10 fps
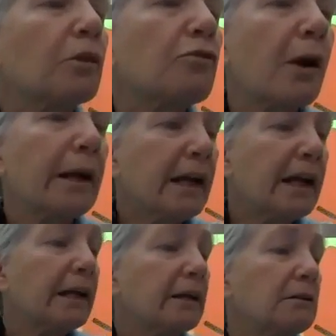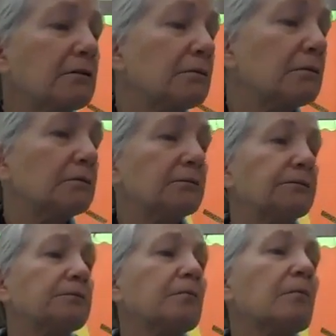try to eat it.
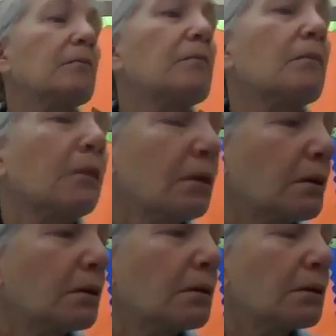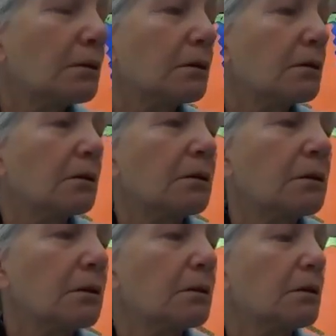All
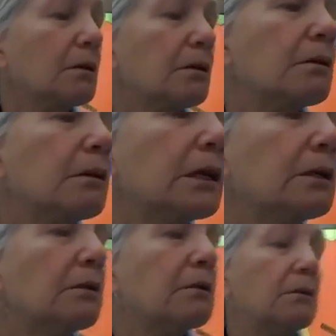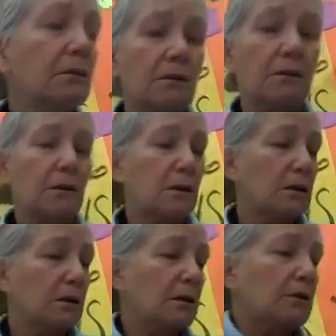right.
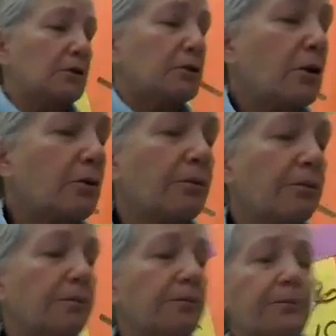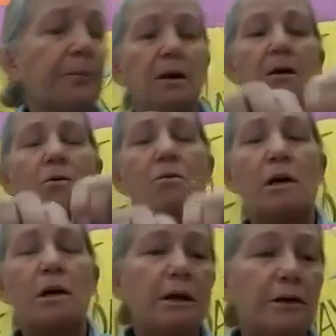So what
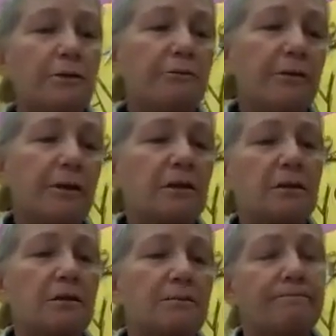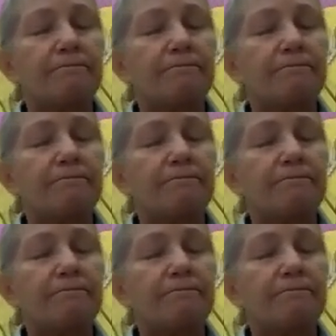can I do for this?